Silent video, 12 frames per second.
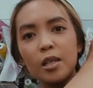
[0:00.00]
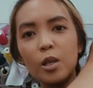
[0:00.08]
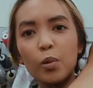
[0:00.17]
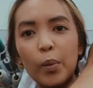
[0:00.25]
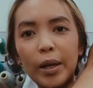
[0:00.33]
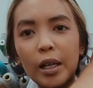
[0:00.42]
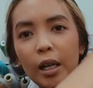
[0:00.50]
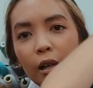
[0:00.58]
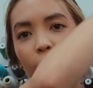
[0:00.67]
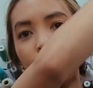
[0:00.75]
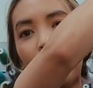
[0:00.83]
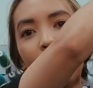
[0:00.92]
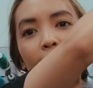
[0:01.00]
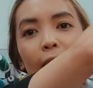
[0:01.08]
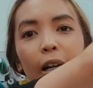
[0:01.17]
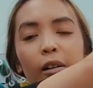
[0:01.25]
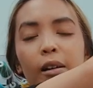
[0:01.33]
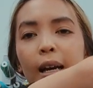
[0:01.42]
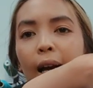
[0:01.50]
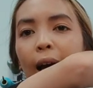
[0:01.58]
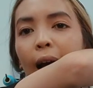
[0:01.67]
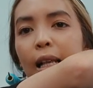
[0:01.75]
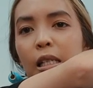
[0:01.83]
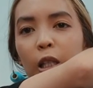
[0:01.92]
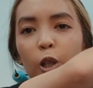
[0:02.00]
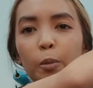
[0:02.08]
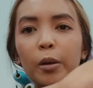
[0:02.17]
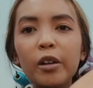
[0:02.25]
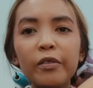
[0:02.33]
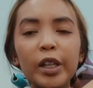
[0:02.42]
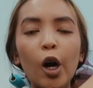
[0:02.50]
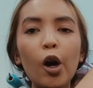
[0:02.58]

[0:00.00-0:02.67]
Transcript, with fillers: sweater right here. It's a little bit of an